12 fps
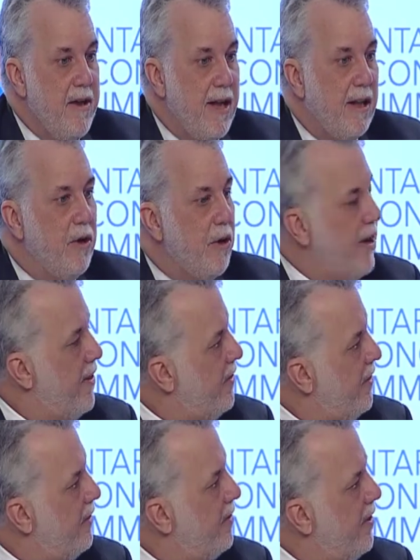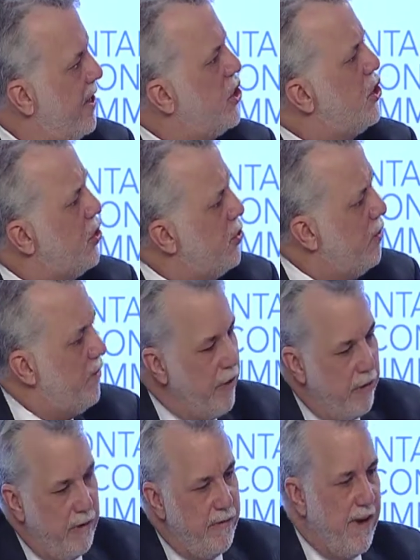that look at this issue, you
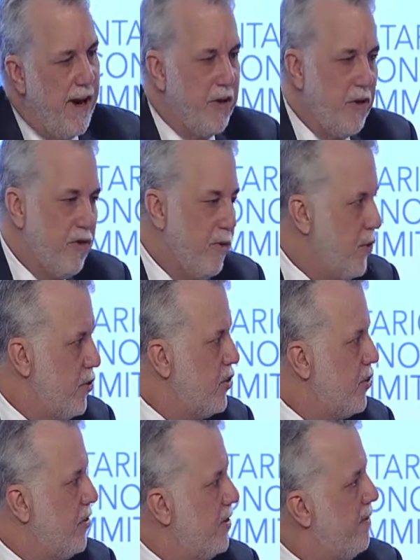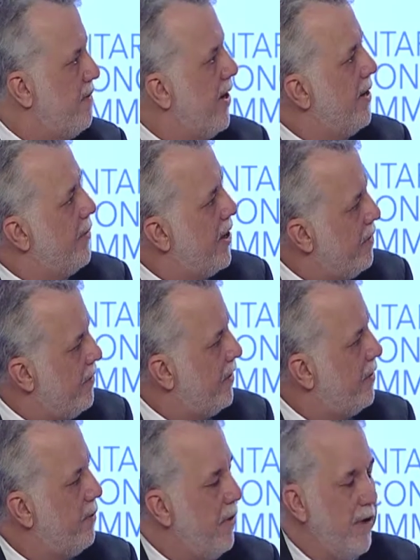know, defined contribution, defined
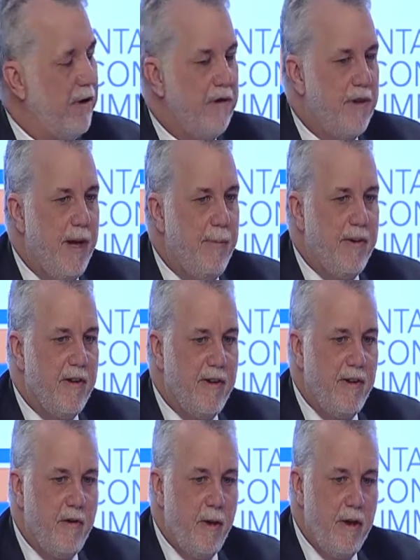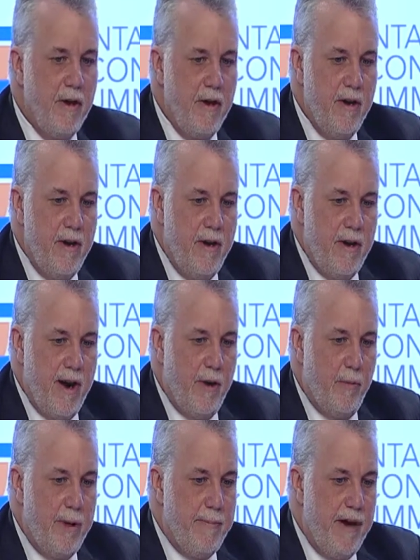benefits uh, schemes, etc.
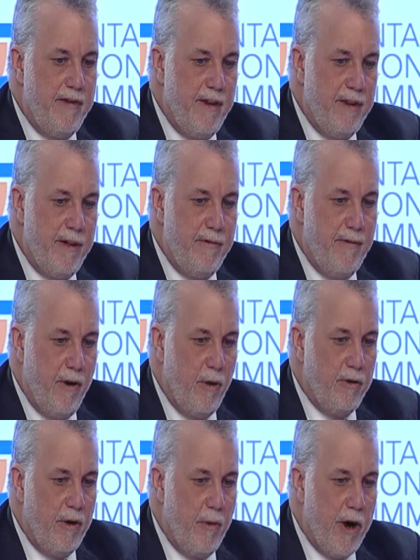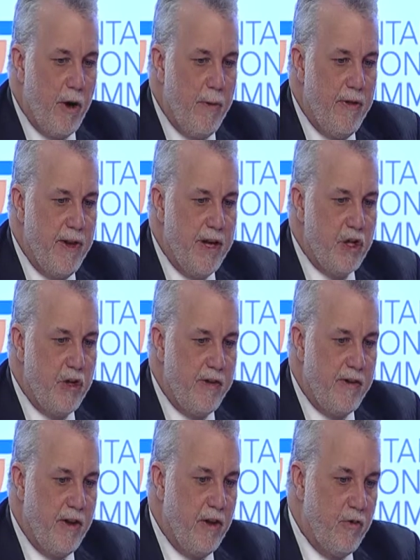And we basically followed the
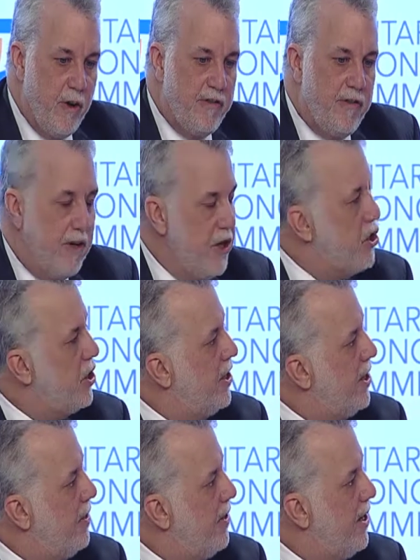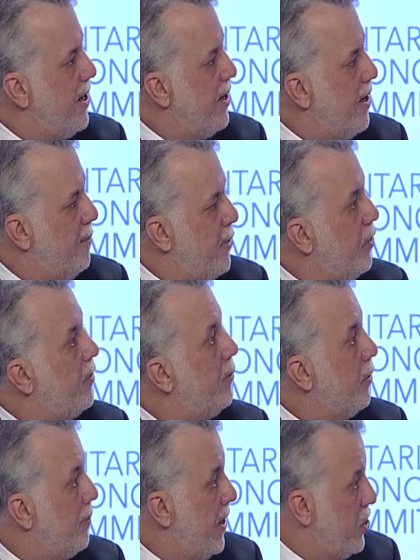recommendations and addressed initially the uh,
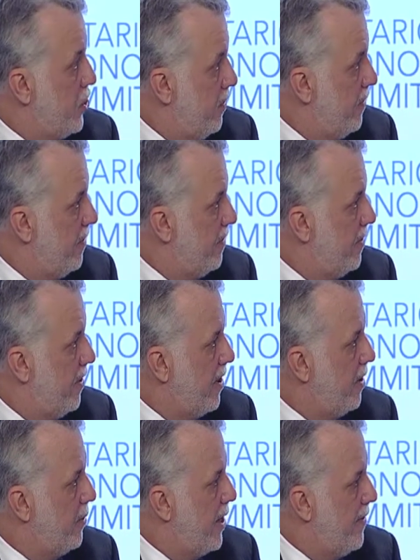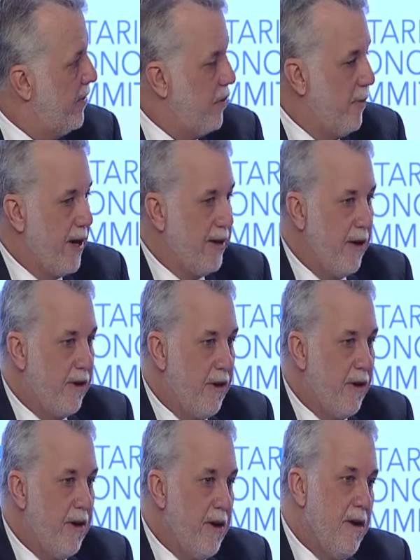municipal pensions uh, that we have in Quebec that
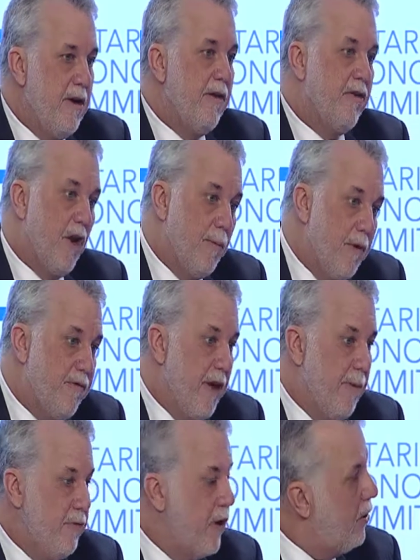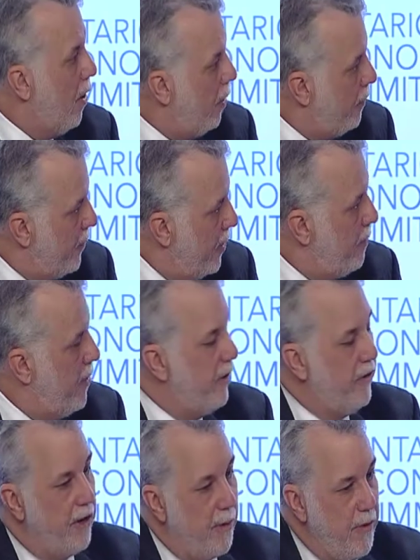are some of them, not all of them,
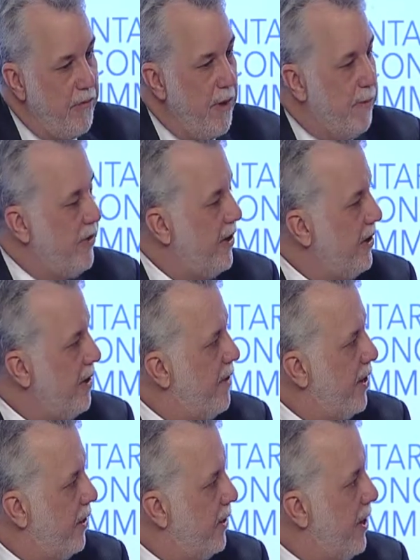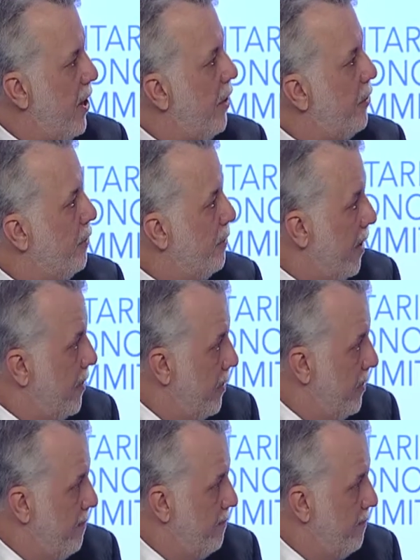but some of them significantly underfunded.